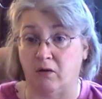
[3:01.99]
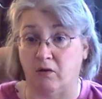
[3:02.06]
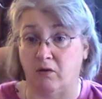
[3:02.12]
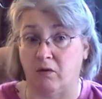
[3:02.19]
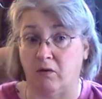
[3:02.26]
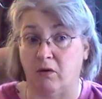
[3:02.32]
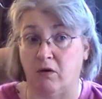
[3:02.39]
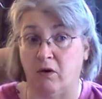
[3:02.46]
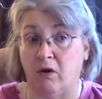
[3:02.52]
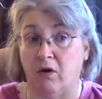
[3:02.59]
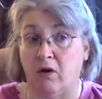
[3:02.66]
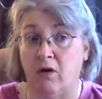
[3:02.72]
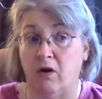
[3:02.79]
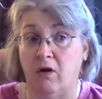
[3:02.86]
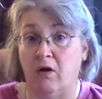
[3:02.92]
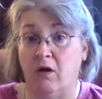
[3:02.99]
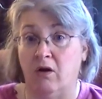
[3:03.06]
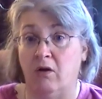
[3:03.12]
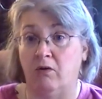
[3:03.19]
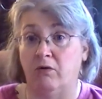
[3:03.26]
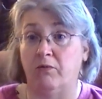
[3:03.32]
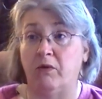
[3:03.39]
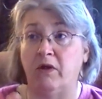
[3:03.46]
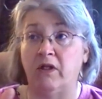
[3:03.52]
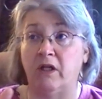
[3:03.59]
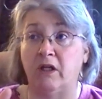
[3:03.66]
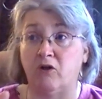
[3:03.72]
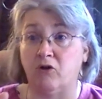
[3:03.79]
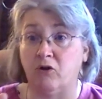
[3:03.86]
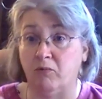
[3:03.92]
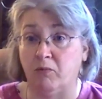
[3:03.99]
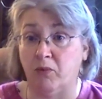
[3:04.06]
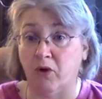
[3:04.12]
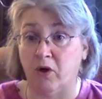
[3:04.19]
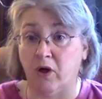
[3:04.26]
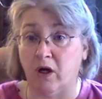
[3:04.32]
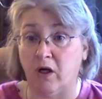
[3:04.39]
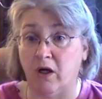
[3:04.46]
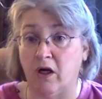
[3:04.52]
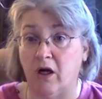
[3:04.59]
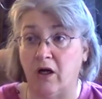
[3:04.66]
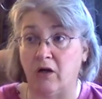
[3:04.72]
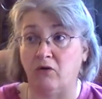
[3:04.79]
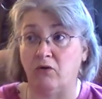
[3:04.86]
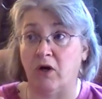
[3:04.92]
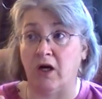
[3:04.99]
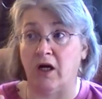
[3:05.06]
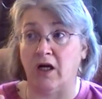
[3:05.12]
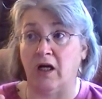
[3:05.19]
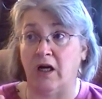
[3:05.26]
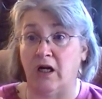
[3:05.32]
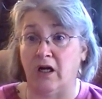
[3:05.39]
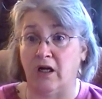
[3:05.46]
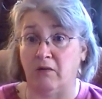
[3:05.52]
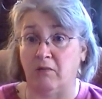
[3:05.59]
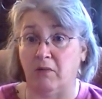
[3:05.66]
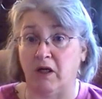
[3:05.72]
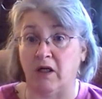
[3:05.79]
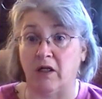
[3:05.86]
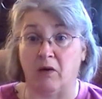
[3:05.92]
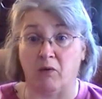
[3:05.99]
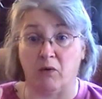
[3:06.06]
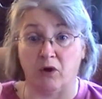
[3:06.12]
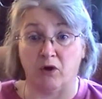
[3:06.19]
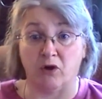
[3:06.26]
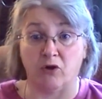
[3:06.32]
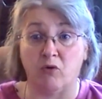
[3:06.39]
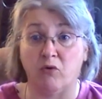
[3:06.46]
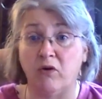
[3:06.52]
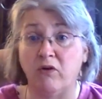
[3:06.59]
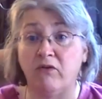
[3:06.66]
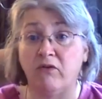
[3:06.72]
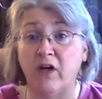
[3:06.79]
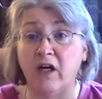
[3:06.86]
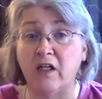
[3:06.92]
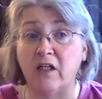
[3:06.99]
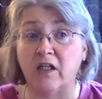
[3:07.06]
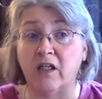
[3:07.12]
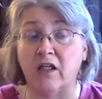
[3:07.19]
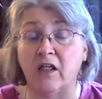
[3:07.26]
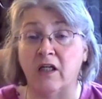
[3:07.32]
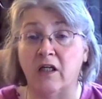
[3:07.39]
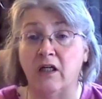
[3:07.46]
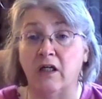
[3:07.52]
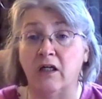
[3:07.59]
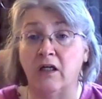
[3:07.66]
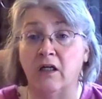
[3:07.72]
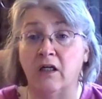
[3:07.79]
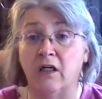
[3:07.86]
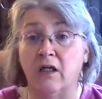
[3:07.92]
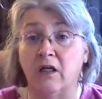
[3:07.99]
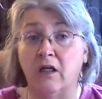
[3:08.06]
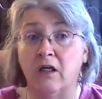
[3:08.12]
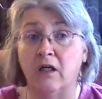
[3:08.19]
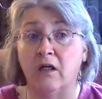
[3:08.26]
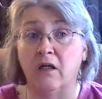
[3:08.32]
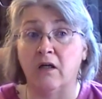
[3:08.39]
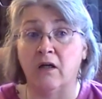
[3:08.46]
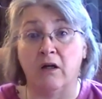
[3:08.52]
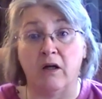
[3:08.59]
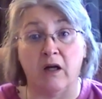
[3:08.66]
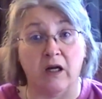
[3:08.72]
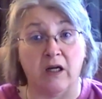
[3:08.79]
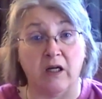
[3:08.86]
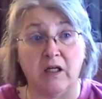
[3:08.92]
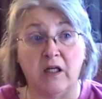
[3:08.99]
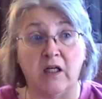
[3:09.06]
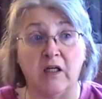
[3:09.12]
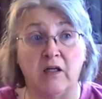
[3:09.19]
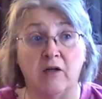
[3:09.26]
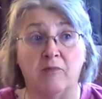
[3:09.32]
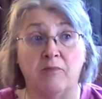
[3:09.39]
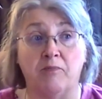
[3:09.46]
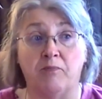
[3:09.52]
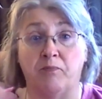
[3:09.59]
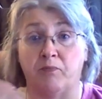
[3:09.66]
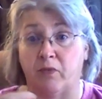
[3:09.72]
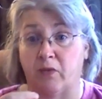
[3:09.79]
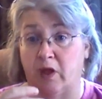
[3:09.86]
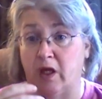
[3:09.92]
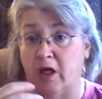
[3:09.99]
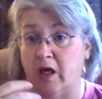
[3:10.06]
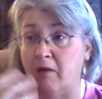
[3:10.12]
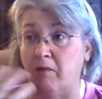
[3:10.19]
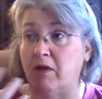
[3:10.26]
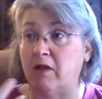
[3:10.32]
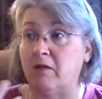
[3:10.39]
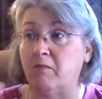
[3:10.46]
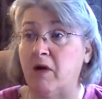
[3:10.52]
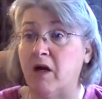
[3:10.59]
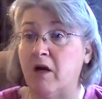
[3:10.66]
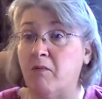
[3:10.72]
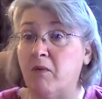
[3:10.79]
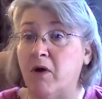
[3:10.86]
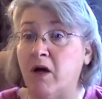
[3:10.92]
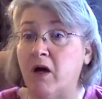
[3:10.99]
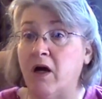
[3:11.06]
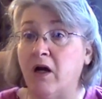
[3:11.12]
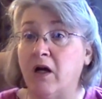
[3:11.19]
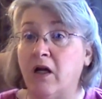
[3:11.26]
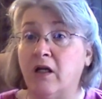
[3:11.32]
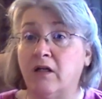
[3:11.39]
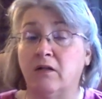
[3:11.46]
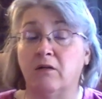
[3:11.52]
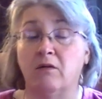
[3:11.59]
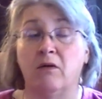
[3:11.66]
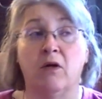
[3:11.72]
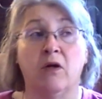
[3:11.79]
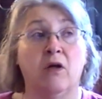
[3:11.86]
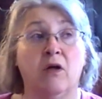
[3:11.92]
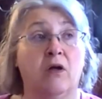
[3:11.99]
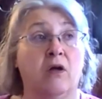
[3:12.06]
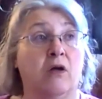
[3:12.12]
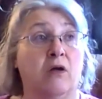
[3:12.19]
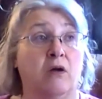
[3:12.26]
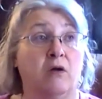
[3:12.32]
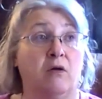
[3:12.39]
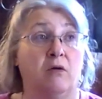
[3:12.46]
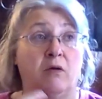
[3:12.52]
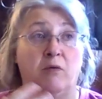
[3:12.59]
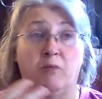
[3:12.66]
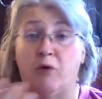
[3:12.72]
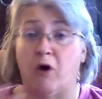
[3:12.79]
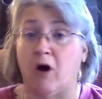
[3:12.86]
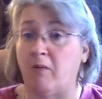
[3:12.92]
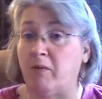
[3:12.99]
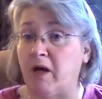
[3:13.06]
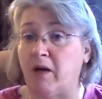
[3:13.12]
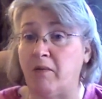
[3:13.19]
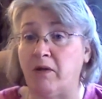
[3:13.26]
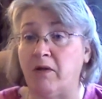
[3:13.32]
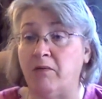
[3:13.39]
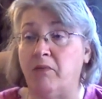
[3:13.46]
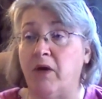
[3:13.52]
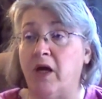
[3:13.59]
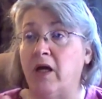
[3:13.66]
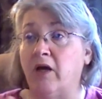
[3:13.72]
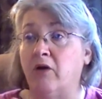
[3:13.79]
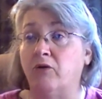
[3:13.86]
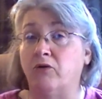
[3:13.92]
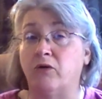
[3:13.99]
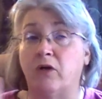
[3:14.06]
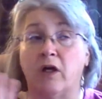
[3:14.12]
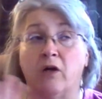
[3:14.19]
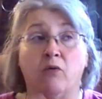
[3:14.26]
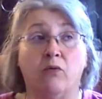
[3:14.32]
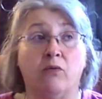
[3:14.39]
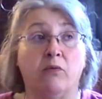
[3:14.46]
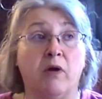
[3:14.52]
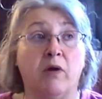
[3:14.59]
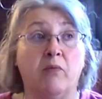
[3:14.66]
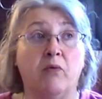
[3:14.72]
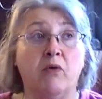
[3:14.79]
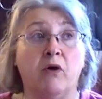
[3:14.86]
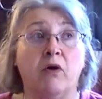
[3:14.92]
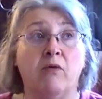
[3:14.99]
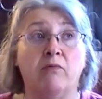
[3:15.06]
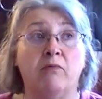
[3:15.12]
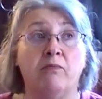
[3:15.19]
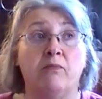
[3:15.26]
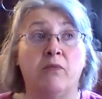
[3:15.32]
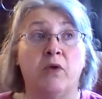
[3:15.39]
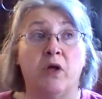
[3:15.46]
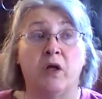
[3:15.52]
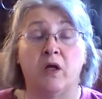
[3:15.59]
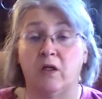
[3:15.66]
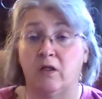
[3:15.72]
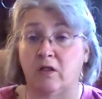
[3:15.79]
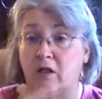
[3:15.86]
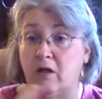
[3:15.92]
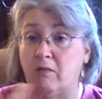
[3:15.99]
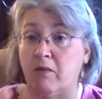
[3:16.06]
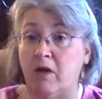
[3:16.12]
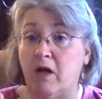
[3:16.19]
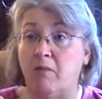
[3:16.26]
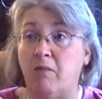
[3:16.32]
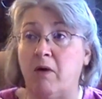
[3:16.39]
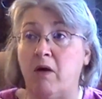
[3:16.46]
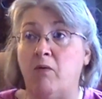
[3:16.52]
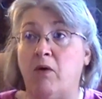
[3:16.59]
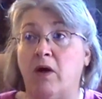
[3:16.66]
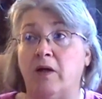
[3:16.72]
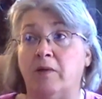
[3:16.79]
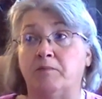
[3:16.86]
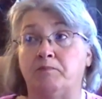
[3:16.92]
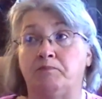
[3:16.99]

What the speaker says: Which means he should have put a drain in because I was so infected. And he didn't. Give me some antibiotics. Probably gave me some painkillers I don't remember of. Sent me on my way.